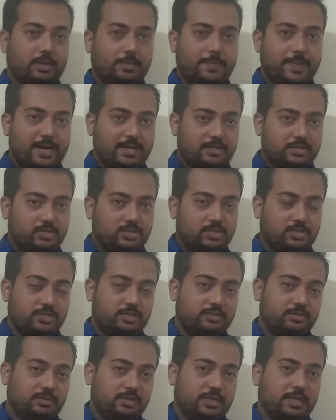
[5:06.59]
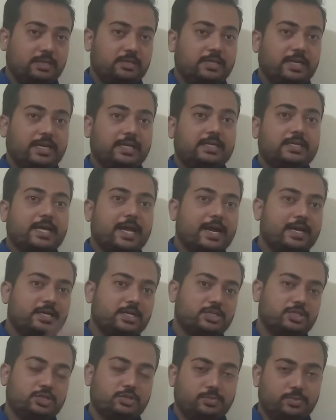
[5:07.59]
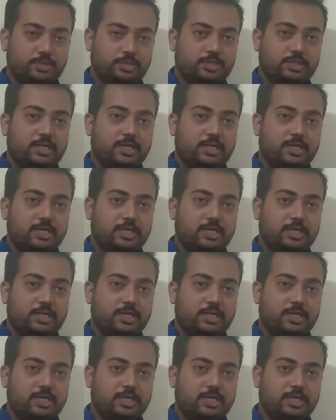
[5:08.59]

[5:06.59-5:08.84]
partition in the entire distribution,